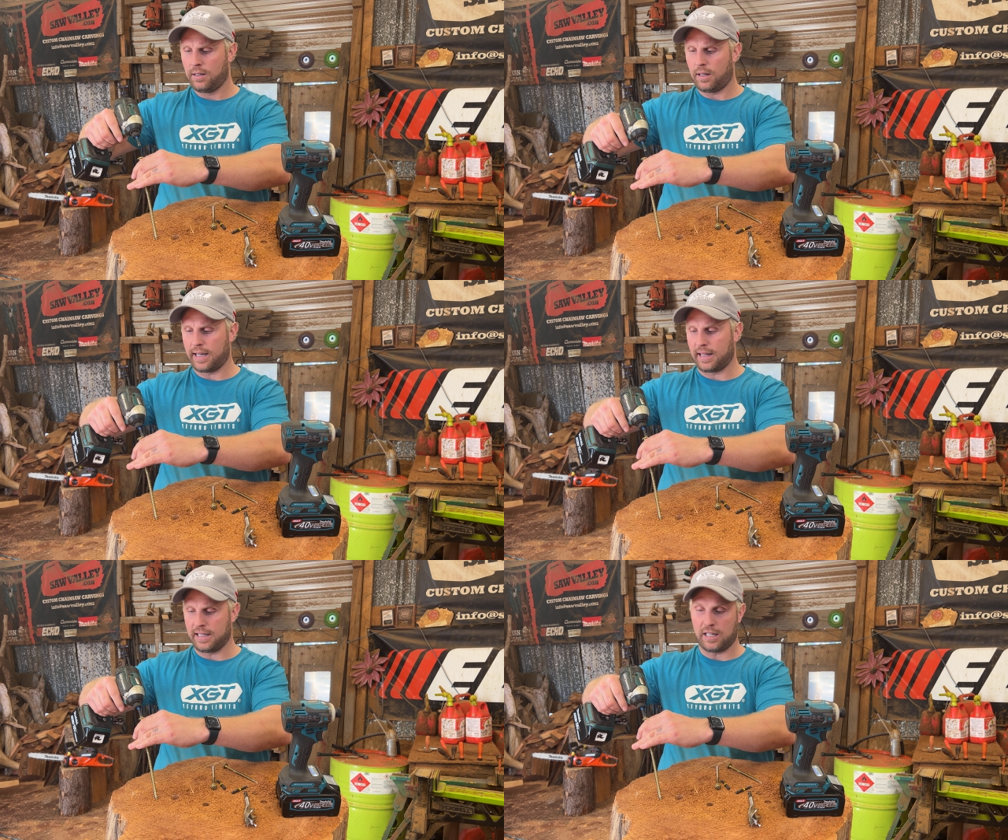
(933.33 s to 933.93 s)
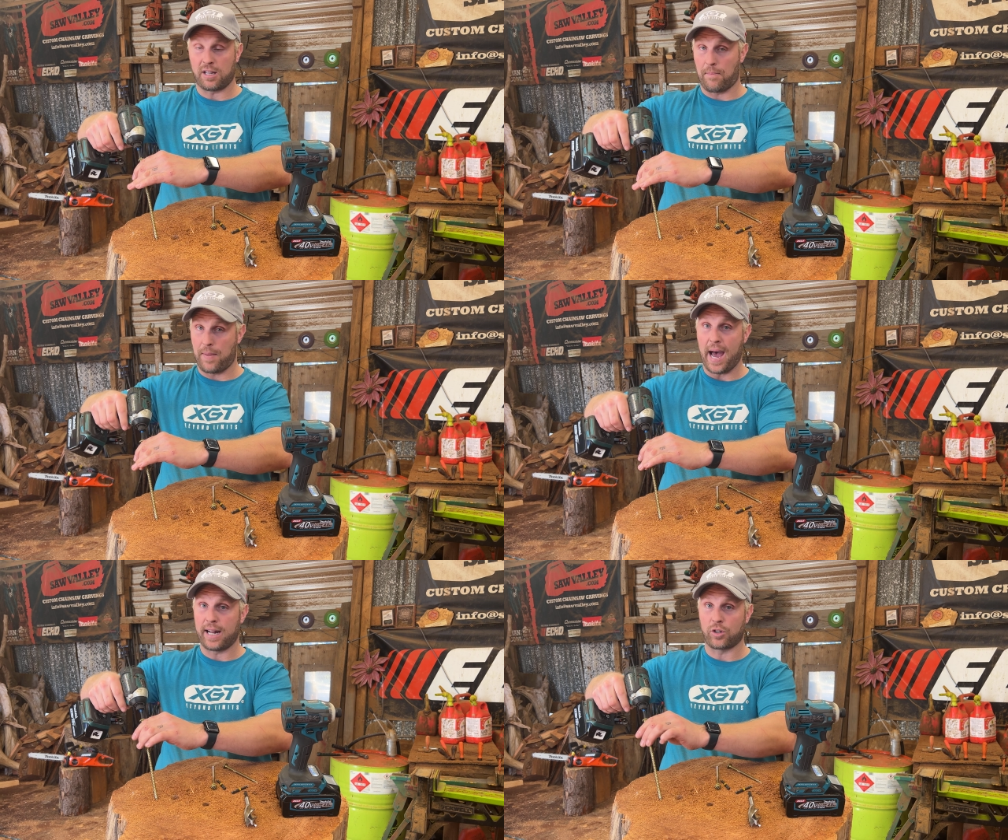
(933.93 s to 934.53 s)
like this is a
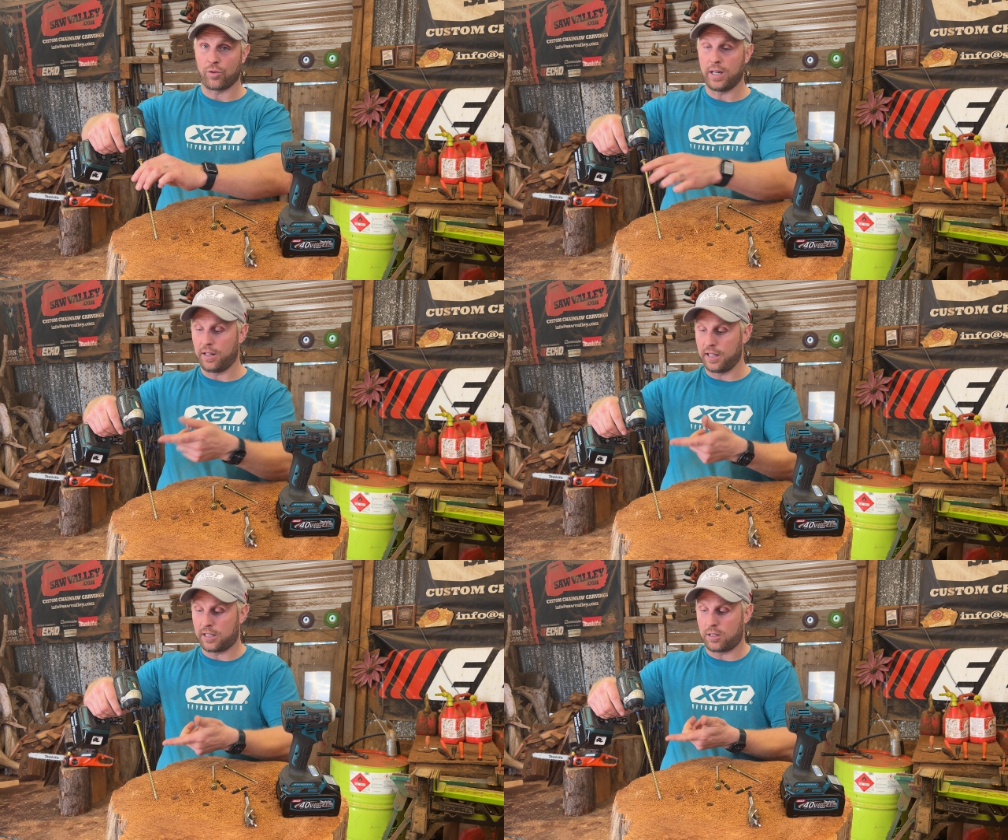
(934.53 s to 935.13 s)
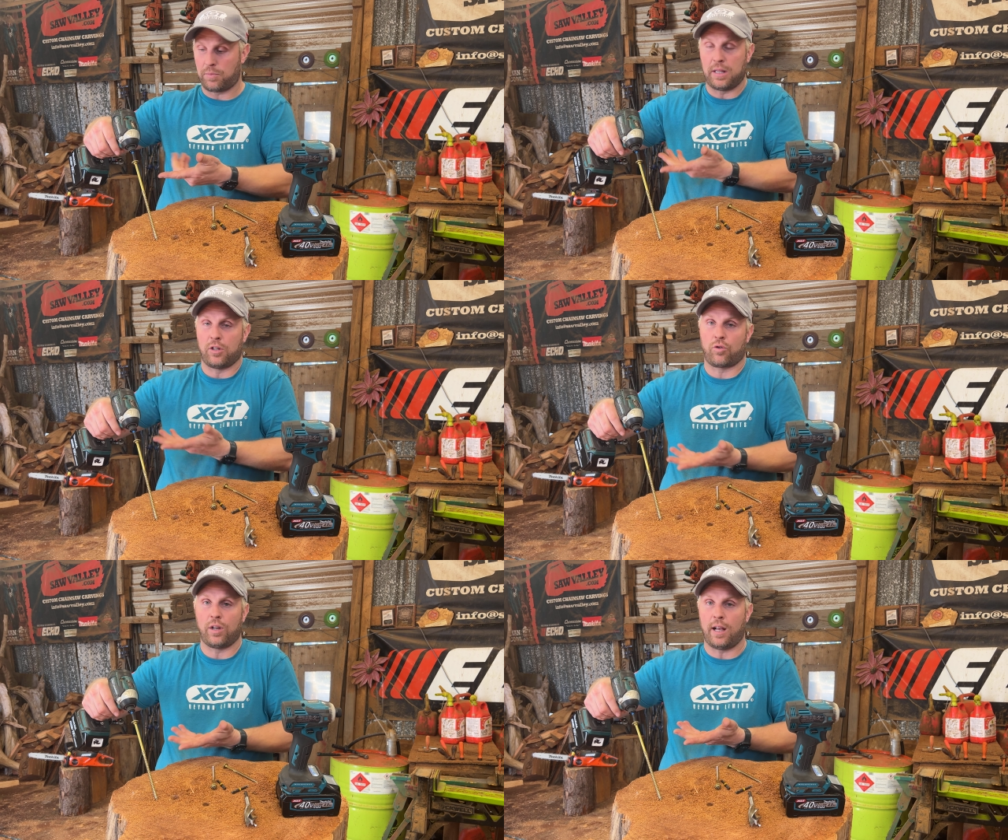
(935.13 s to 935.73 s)
bad drill. This has been the
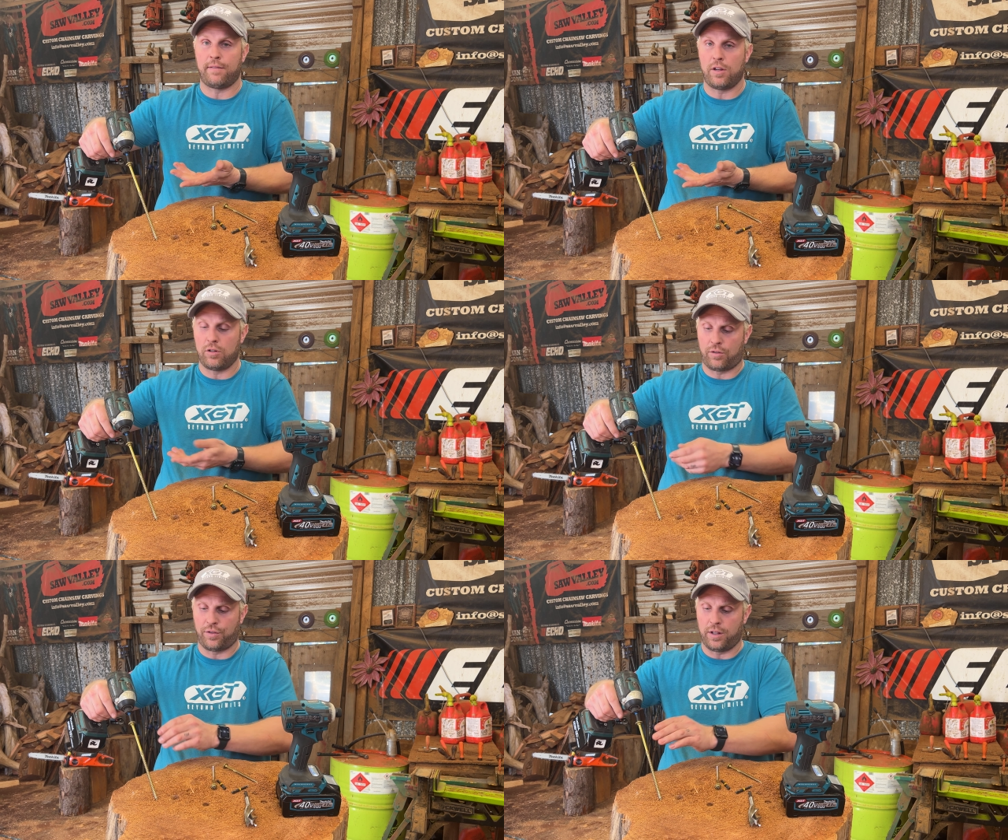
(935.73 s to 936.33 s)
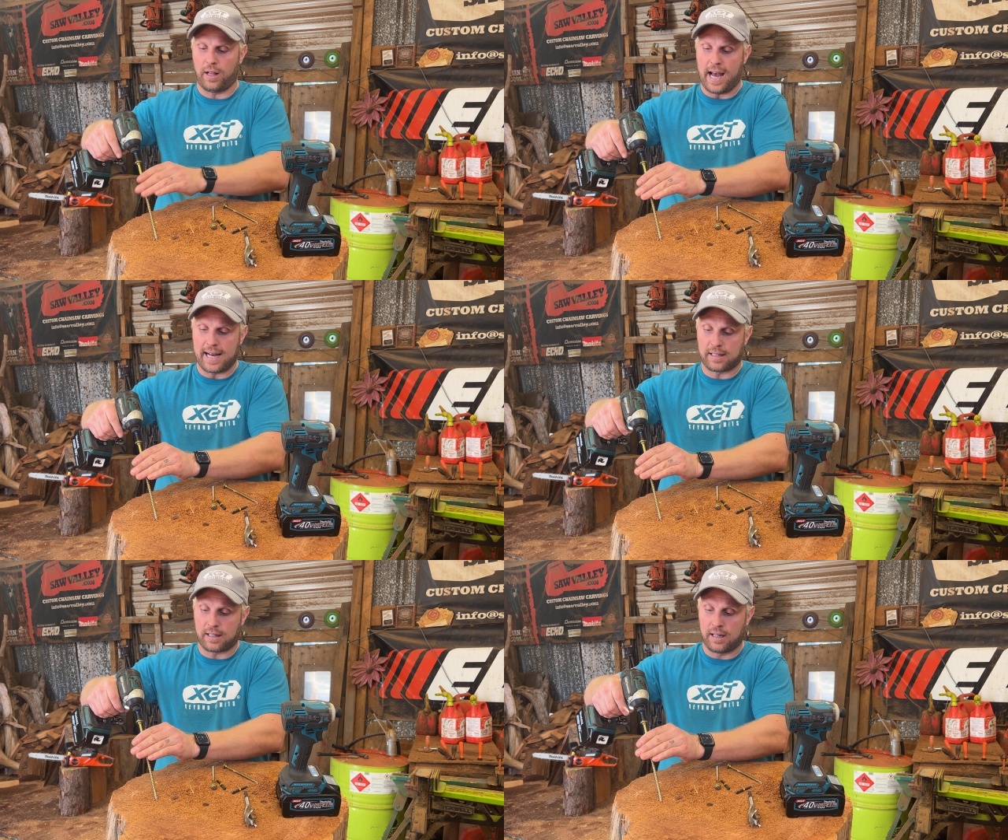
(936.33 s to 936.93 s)
drill I've used for the
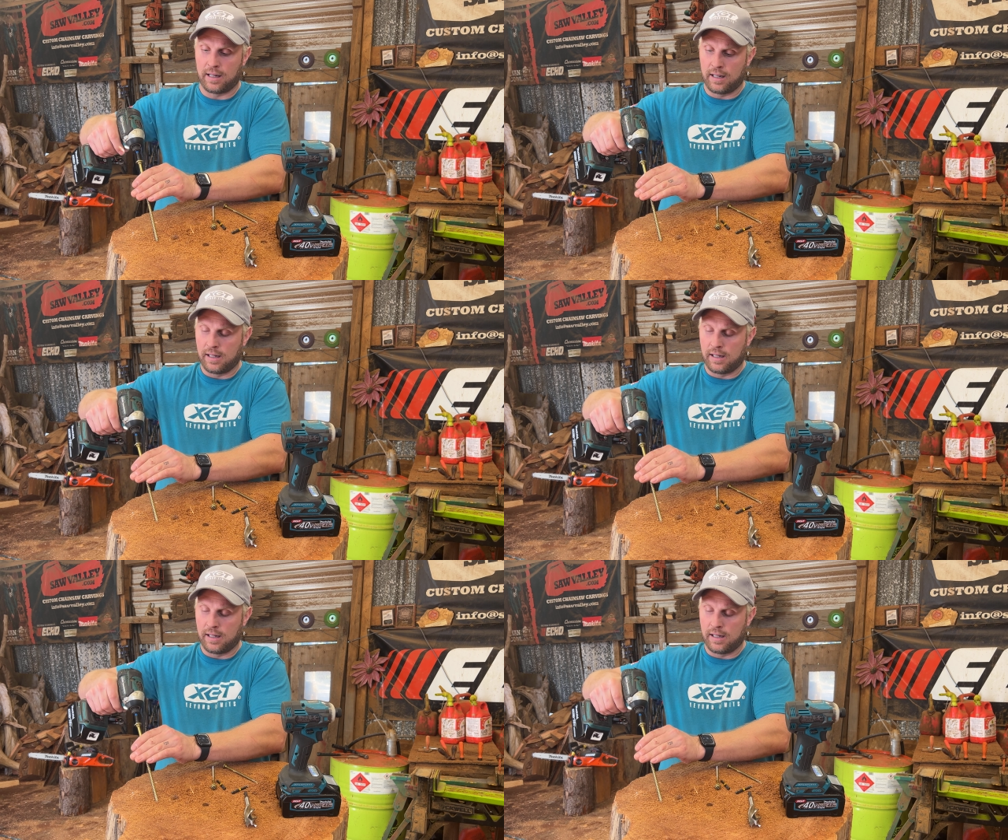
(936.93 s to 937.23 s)
last